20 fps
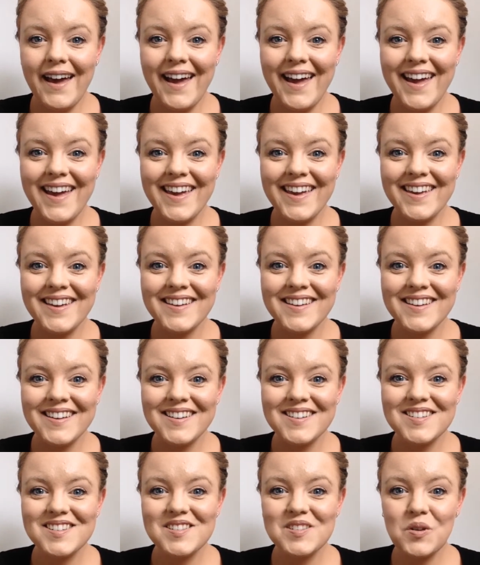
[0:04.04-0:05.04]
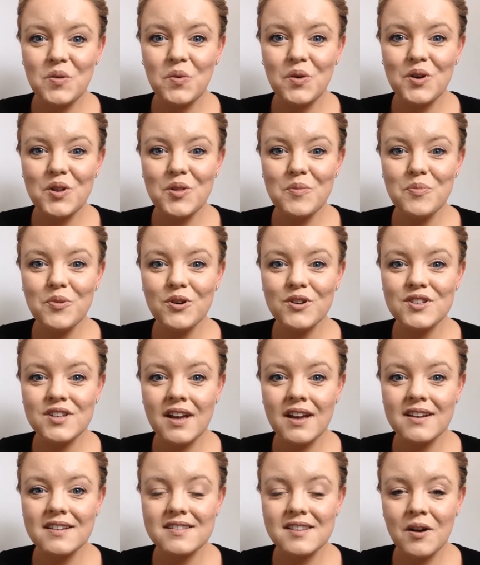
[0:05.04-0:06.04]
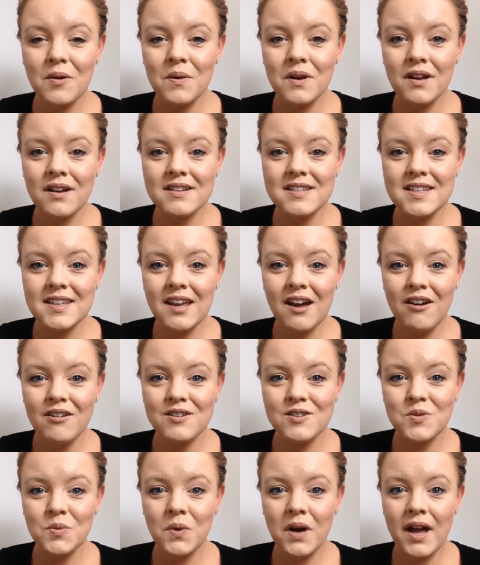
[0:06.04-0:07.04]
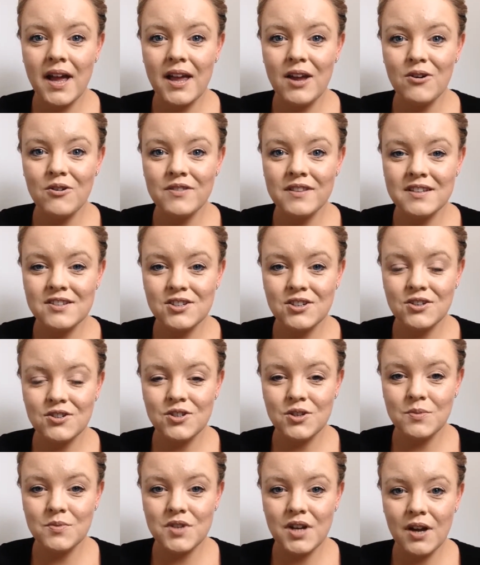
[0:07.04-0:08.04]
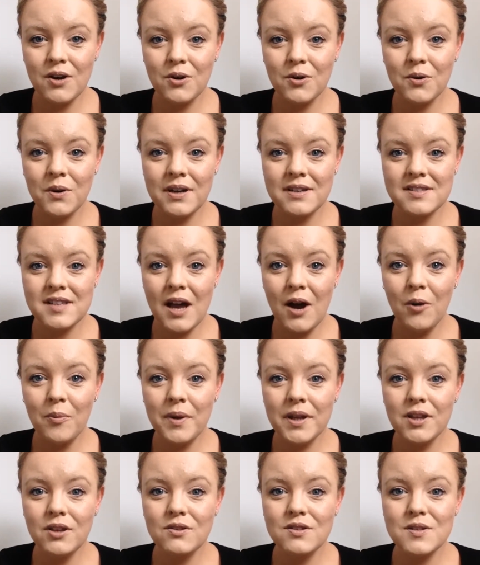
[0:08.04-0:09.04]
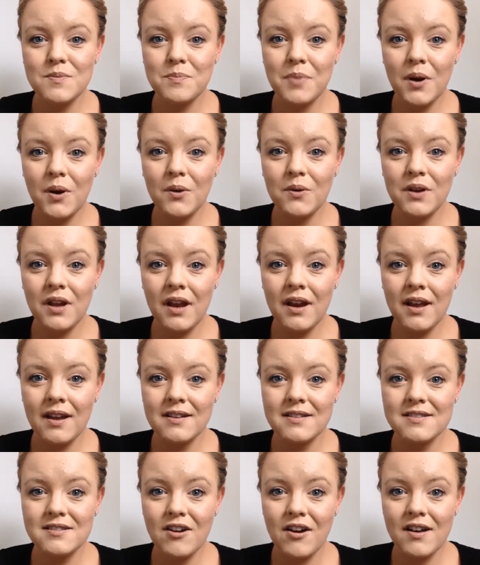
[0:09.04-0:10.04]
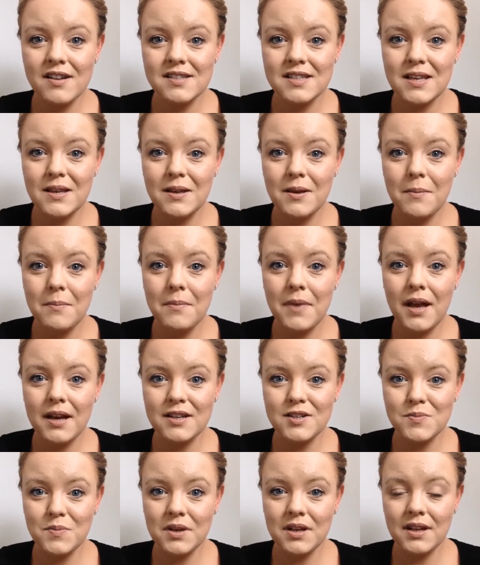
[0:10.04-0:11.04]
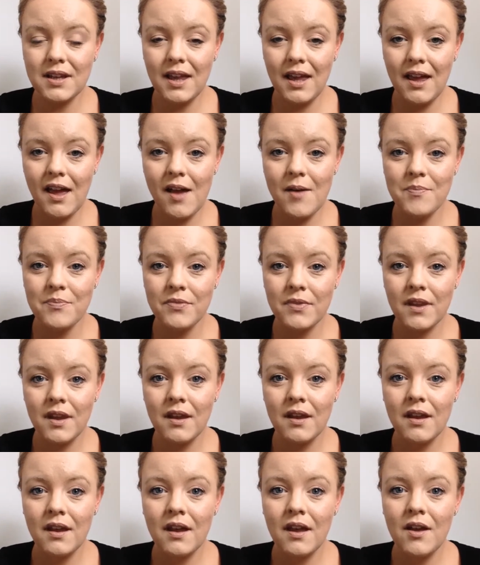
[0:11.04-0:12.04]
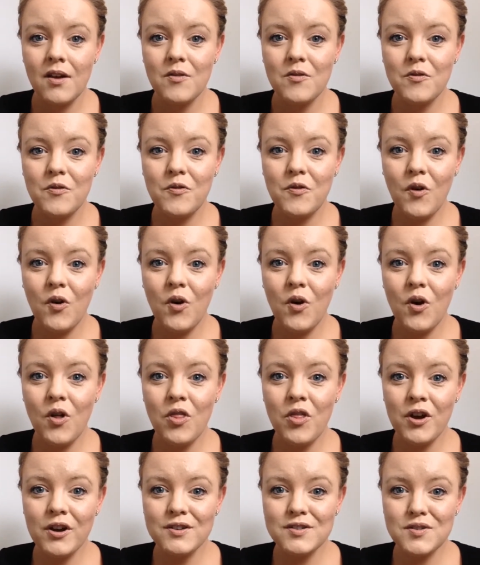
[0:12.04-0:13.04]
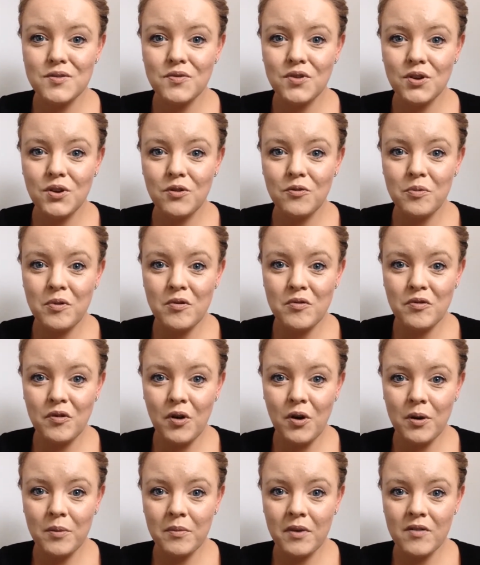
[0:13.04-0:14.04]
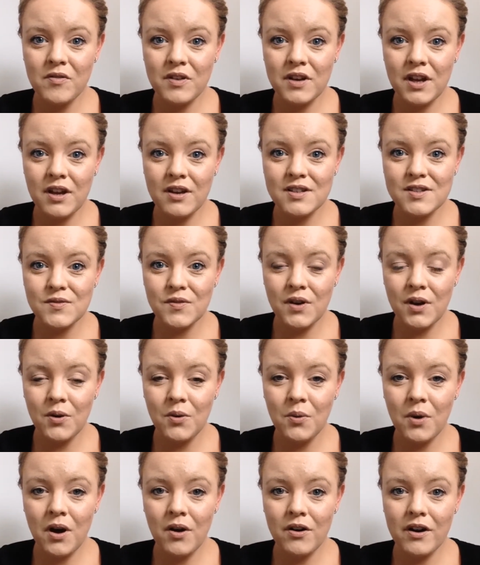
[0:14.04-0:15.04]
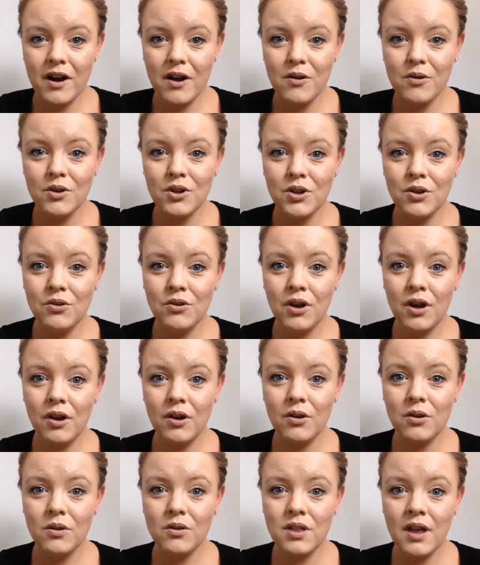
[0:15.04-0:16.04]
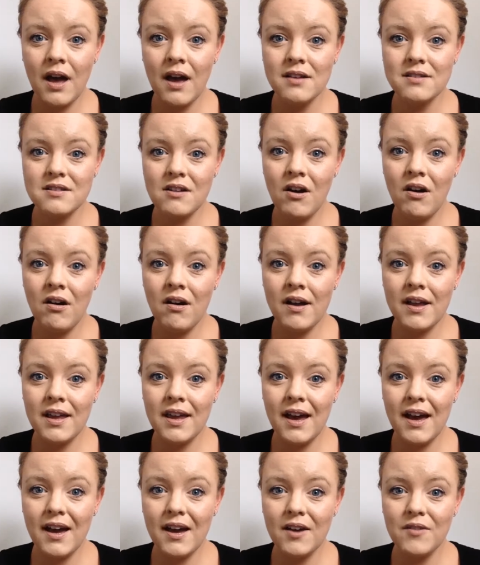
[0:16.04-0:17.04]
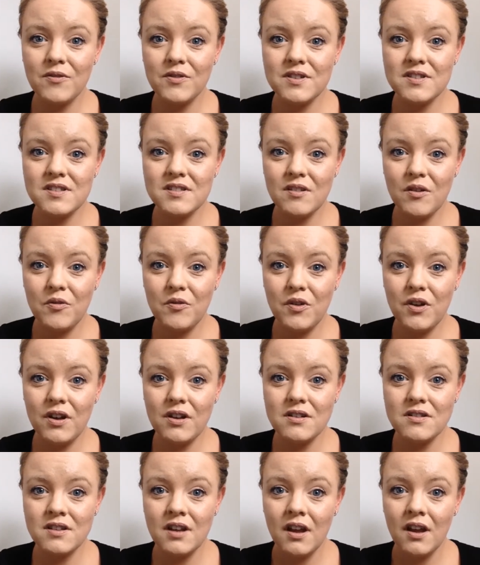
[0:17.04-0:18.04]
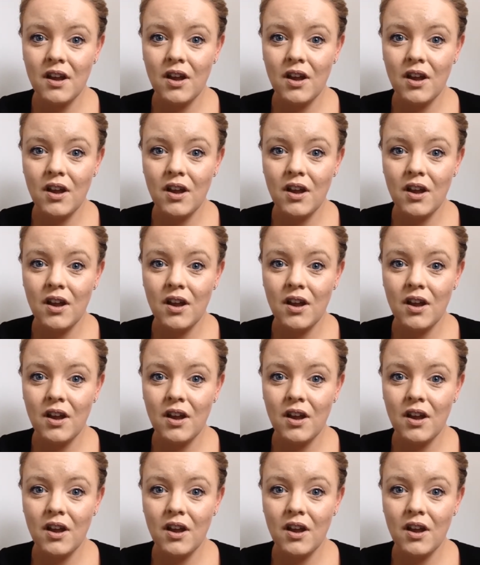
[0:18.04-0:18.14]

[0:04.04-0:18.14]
Hey, so one of the projects I would like to get underway on this YouTube channel is helping you to build an anxiety management kit. For those of you who've been following my videos for a little while now, you know that I have suffered